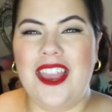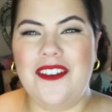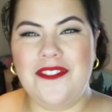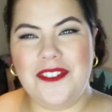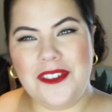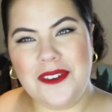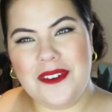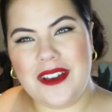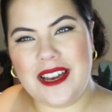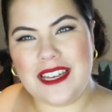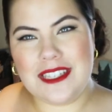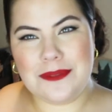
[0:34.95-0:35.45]
If
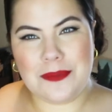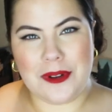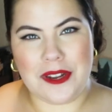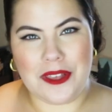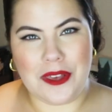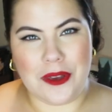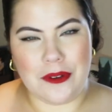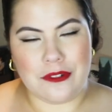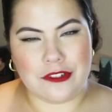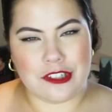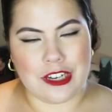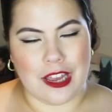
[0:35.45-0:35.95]
you guys want to
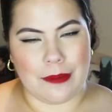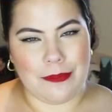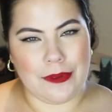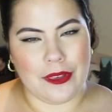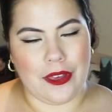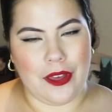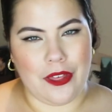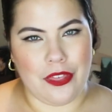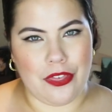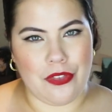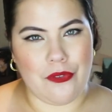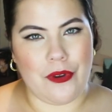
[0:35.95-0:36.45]
go
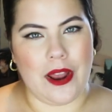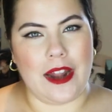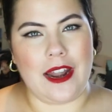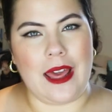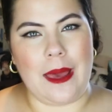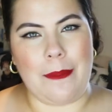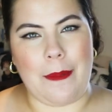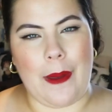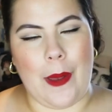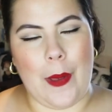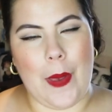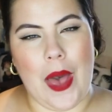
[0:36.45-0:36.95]
shopping on
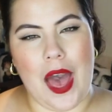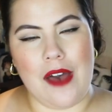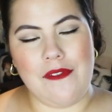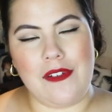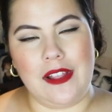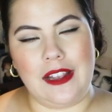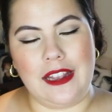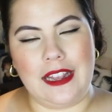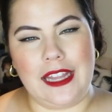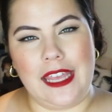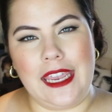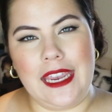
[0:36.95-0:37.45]
ThredUp, I'll have
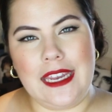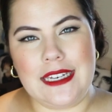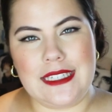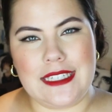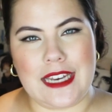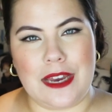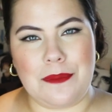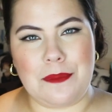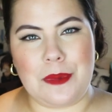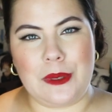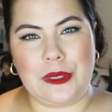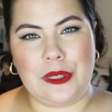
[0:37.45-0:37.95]
a link
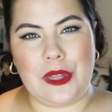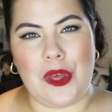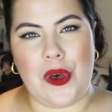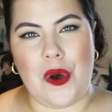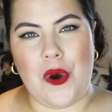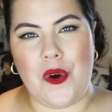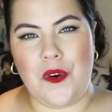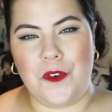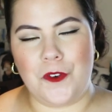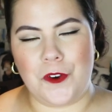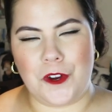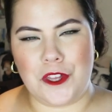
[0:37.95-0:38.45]
down
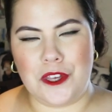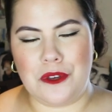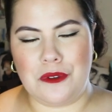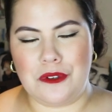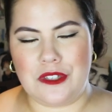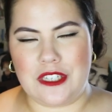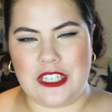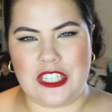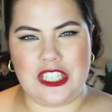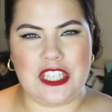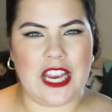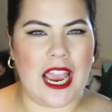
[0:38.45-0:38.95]
below for you
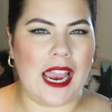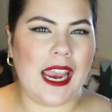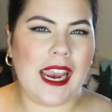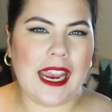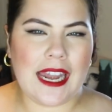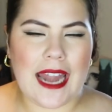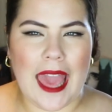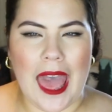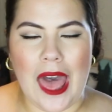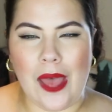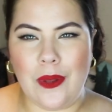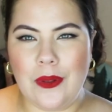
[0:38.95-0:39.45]
to check
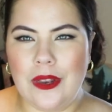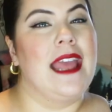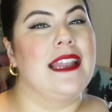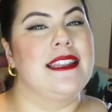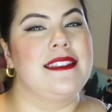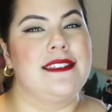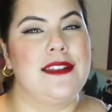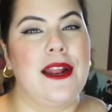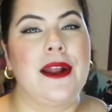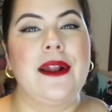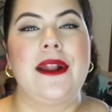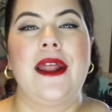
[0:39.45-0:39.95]
it out and
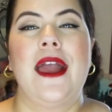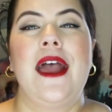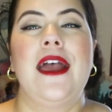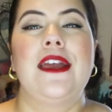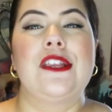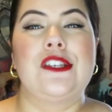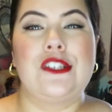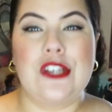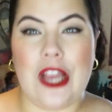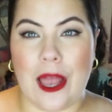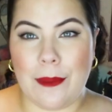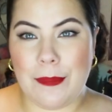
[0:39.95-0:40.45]
start
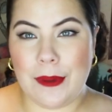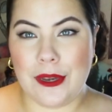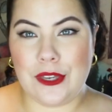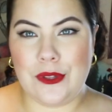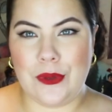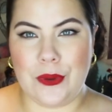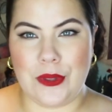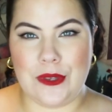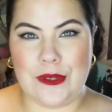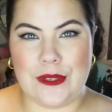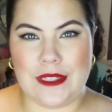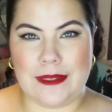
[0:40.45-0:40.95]
shopping.
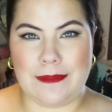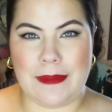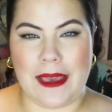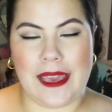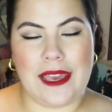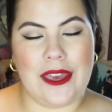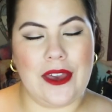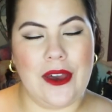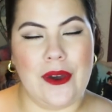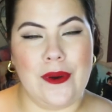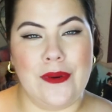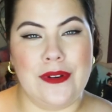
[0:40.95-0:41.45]
You can use my
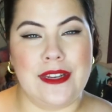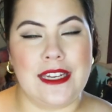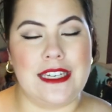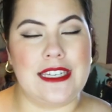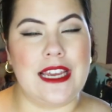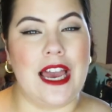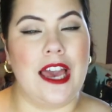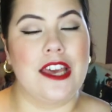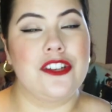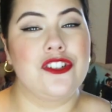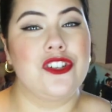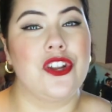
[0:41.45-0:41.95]
code
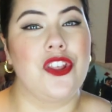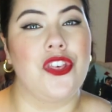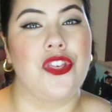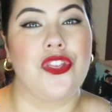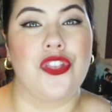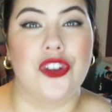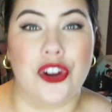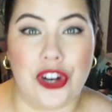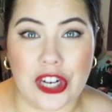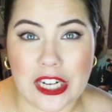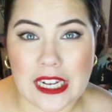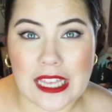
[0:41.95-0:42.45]
Natasha
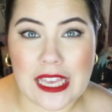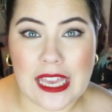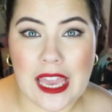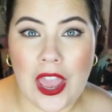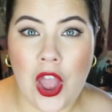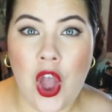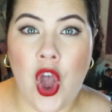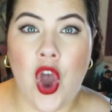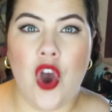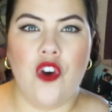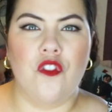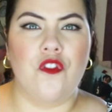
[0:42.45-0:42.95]
thirty
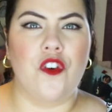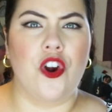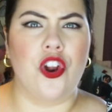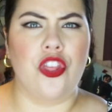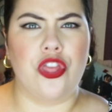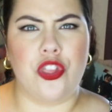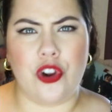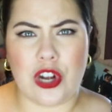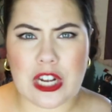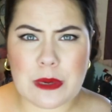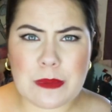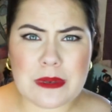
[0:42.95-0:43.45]
for
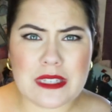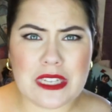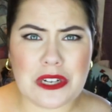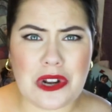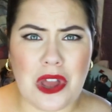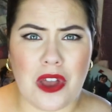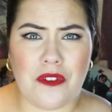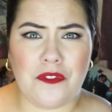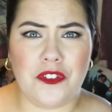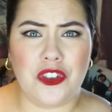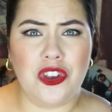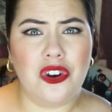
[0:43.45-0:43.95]
thirty percent
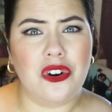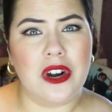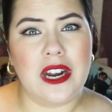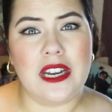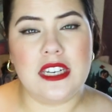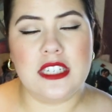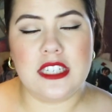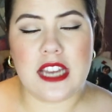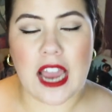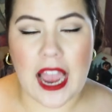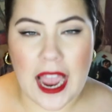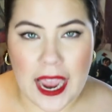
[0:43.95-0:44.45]
off your
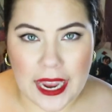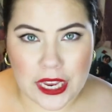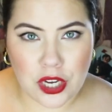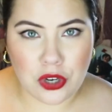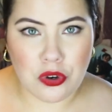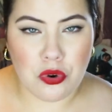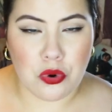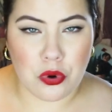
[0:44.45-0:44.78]
entire